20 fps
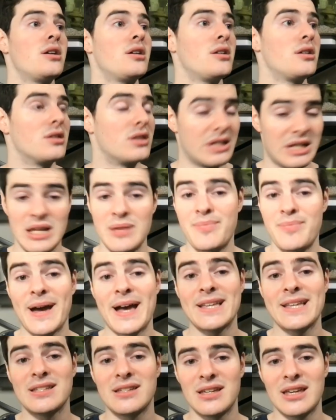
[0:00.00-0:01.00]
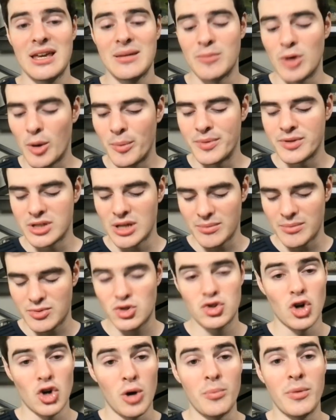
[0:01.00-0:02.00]
the deep passing game opens up
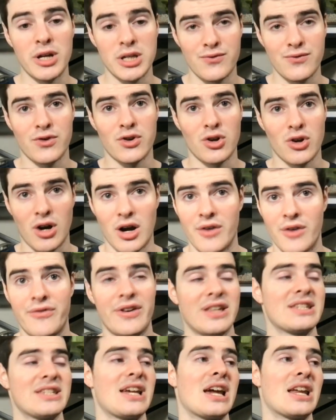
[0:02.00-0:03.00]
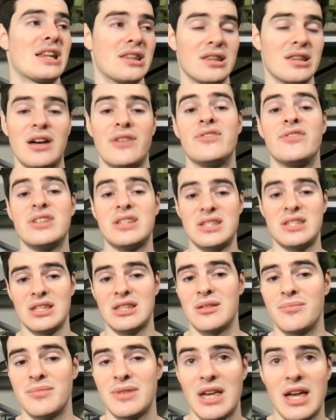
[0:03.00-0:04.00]
so much for your offense. I'd love to see
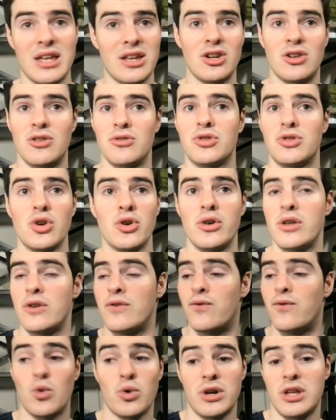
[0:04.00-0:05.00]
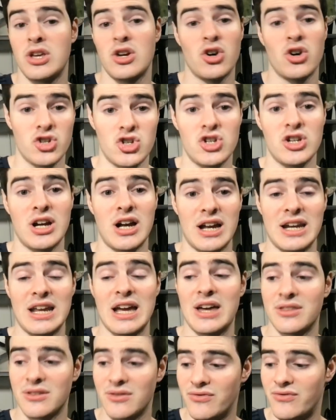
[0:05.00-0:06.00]
them get, you know, thirty, forty-yard shot
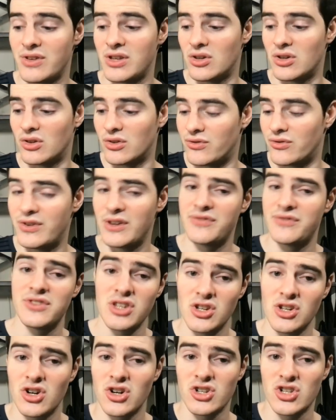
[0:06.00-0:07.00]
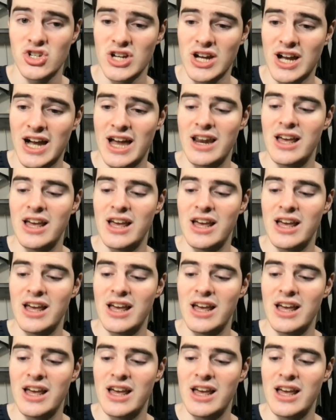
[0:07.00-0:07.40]
down the field, fifty-yard shot.